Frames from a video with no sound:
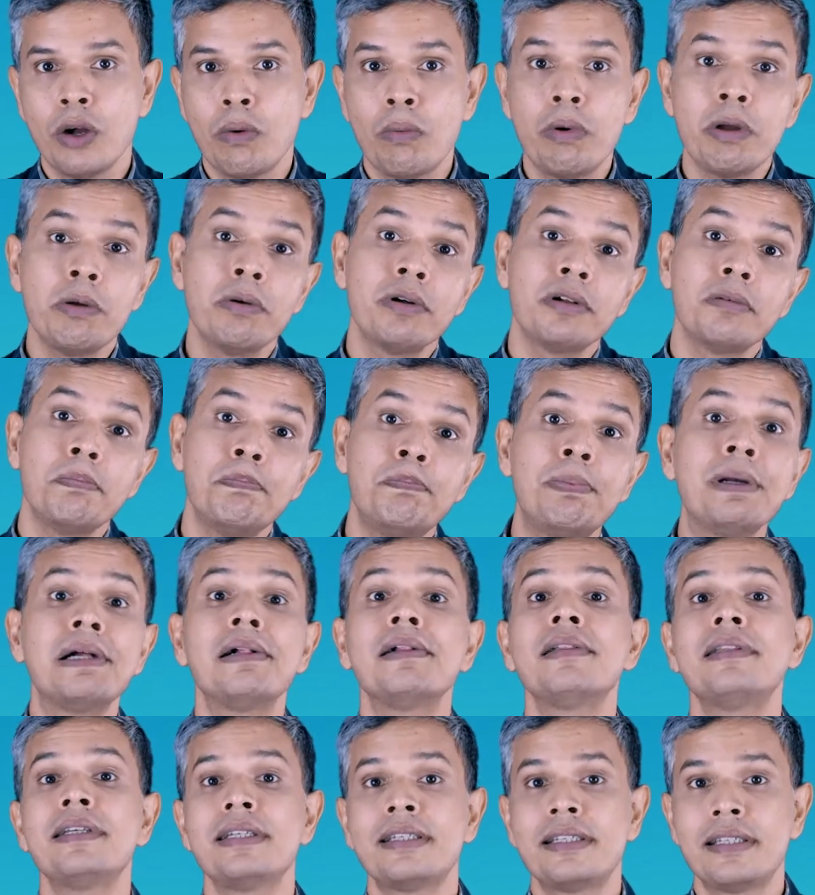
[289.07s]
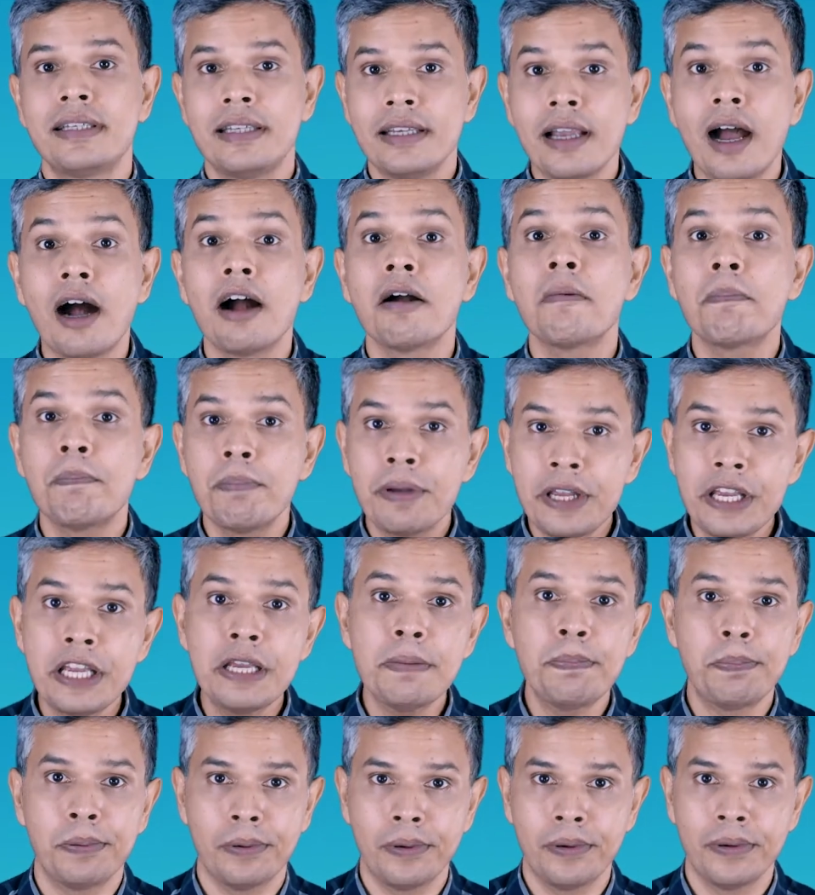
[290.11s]
we will build these young
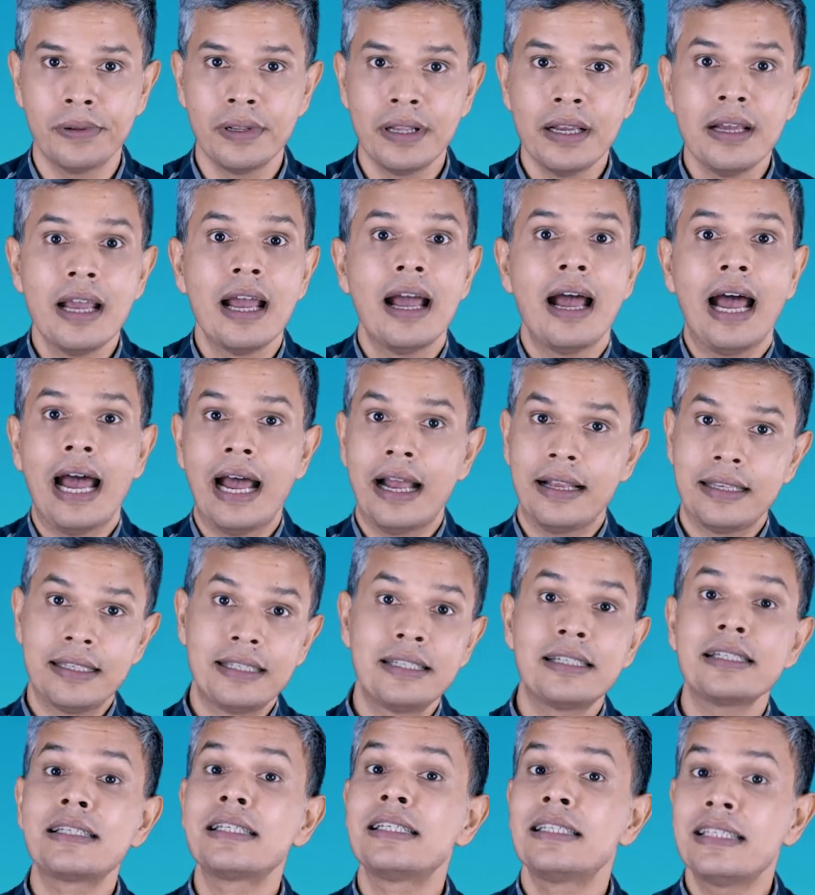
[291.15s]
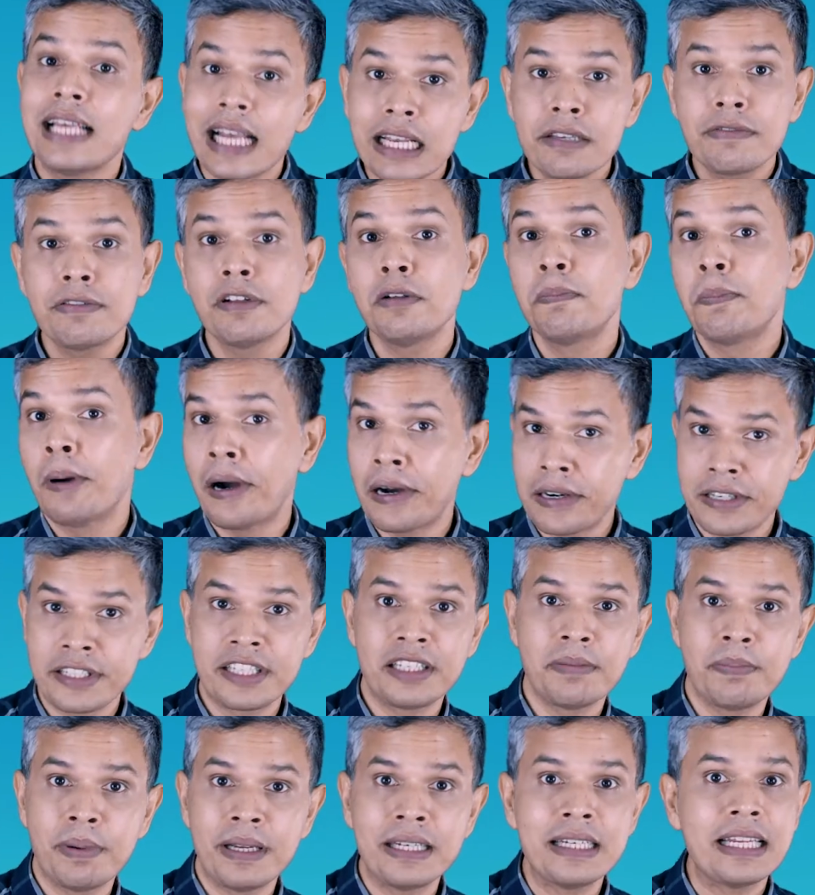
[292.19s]
people as successful
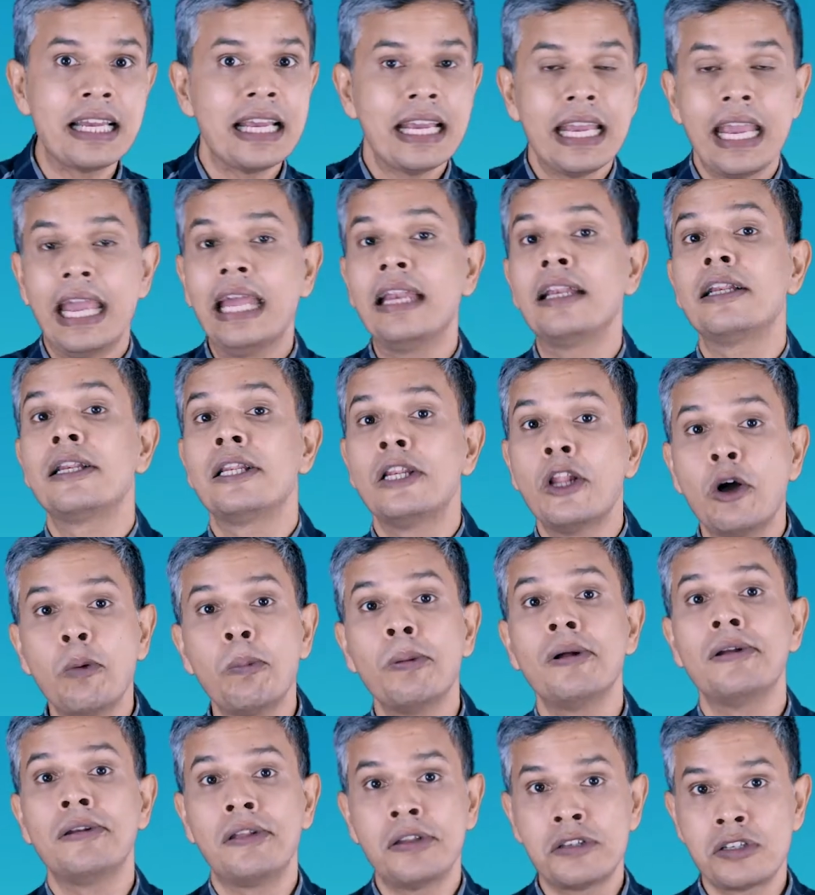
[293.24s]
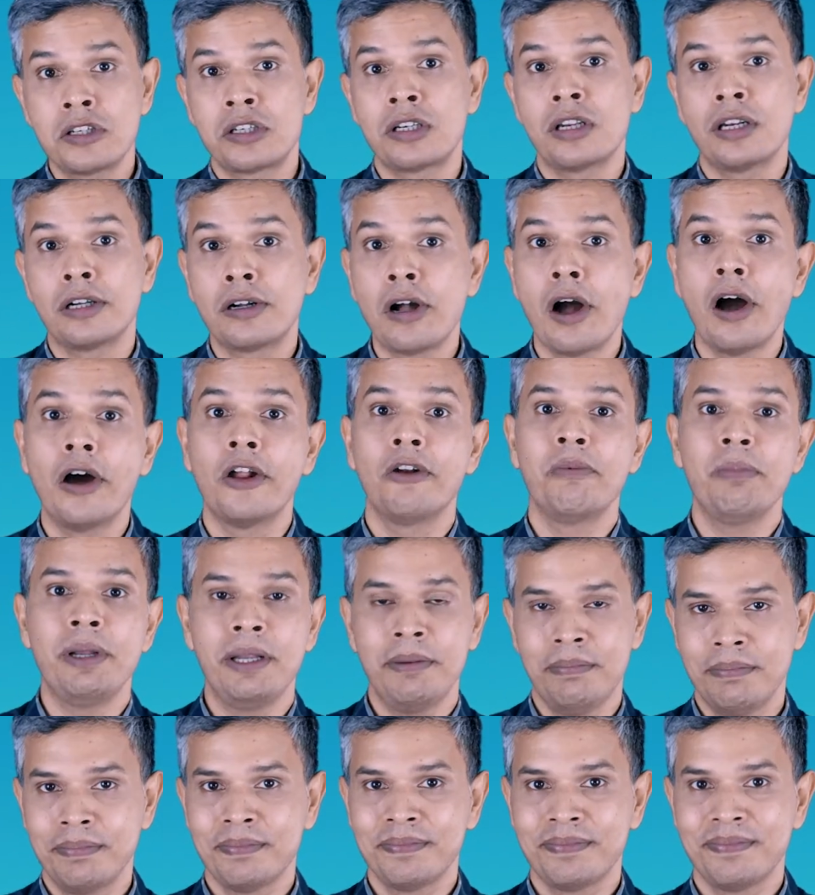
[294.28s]
participants in global digital
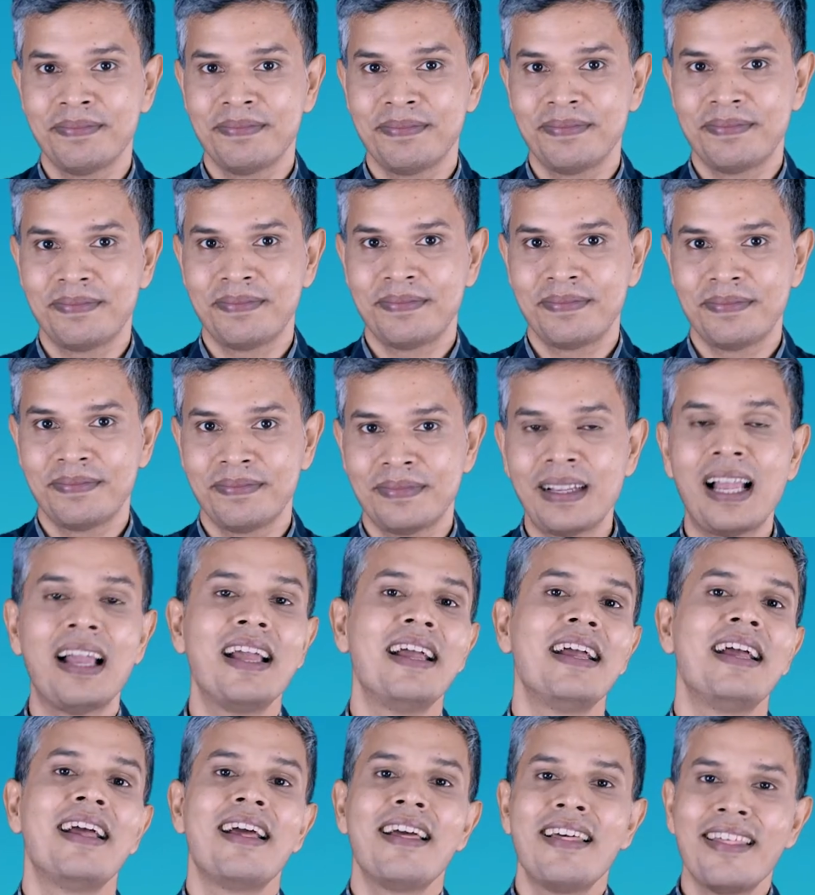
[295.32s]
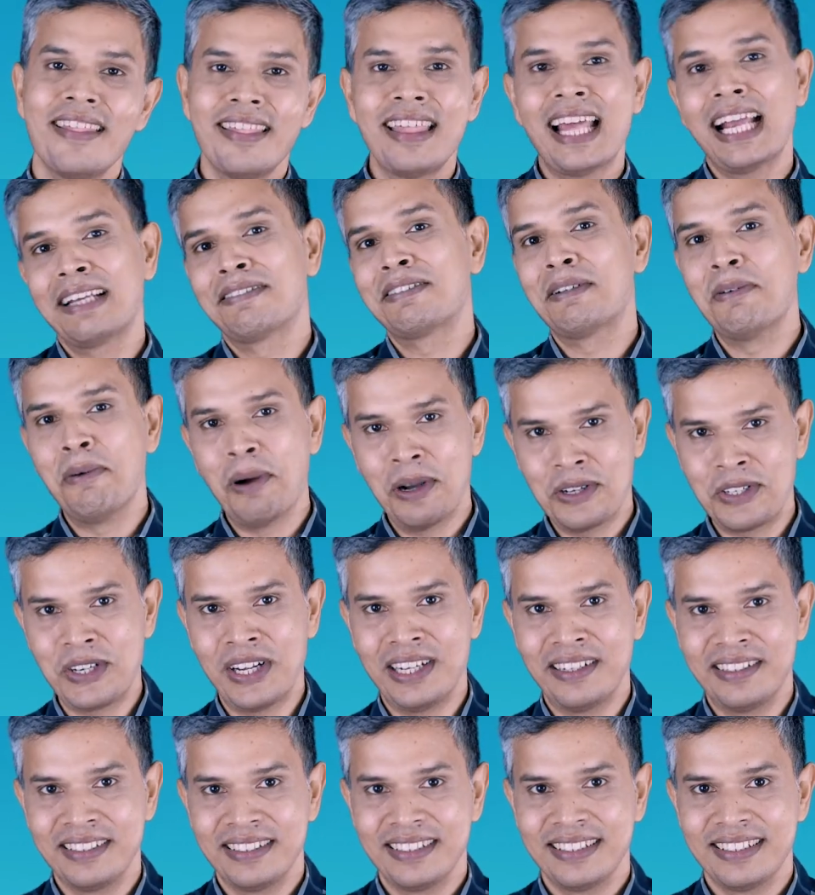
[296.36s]
economy. Thanks for
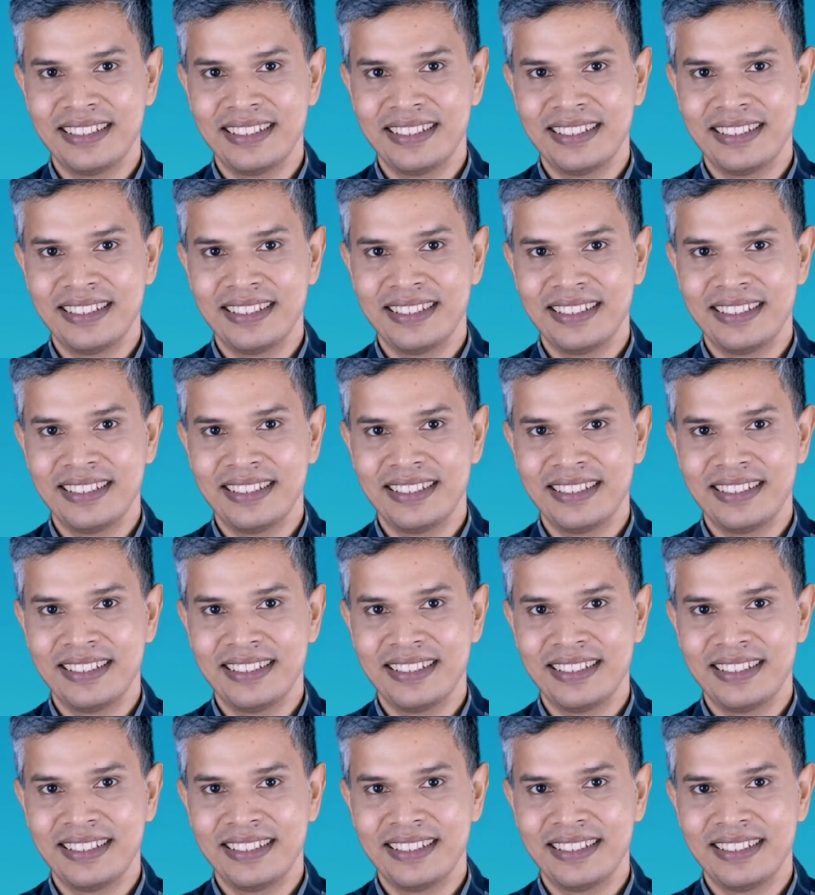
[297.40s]
watching.